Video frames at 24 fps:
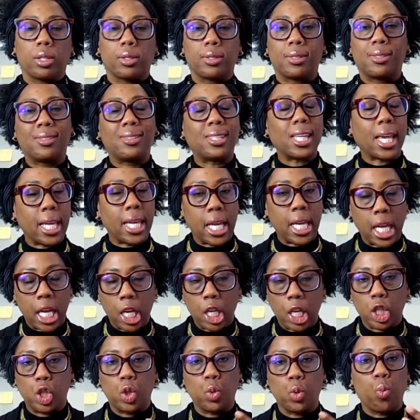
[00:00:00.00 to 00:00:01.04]

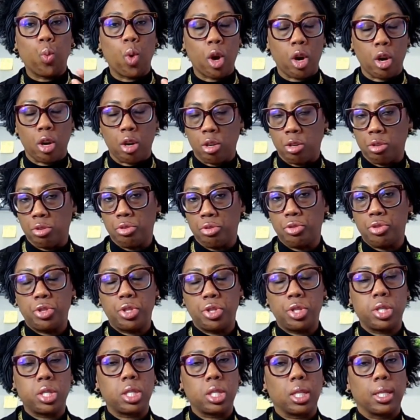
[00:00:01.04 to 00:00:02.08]
sayings, words,
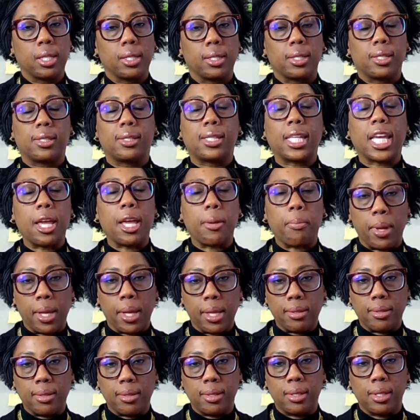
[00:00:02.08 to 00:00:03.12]

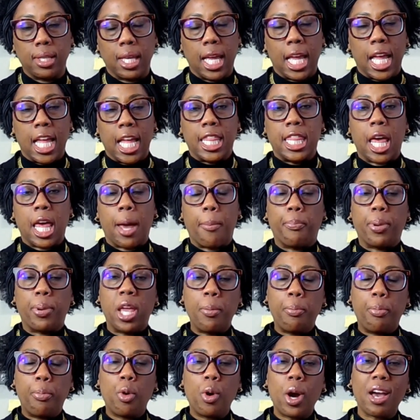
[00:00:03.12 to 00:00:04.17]
statements that
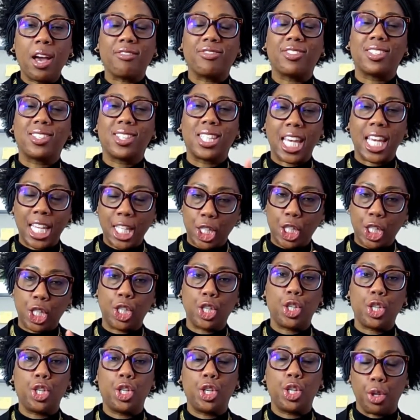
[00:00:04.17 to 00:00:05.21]
people have said
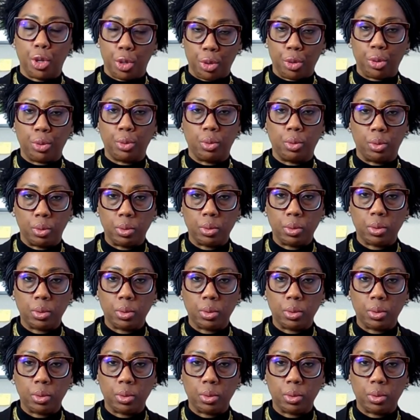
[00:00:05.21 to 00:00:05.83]
to you